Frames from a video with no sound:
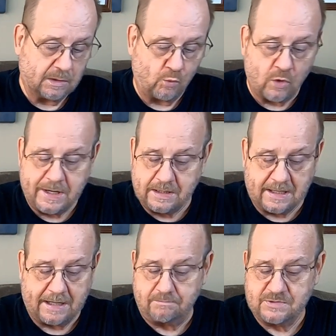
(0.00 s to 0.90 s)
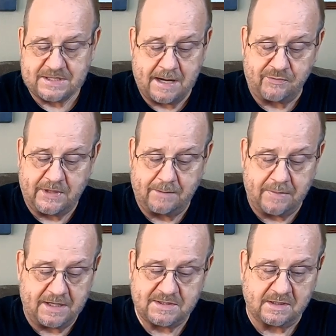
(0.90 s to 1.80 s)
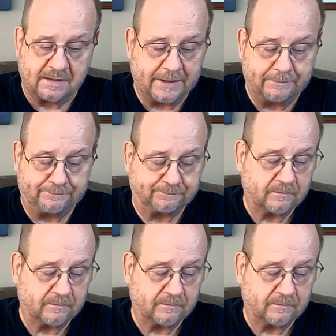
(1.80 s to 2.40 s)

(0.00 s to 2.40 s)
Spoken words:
Warning light, same thing basically.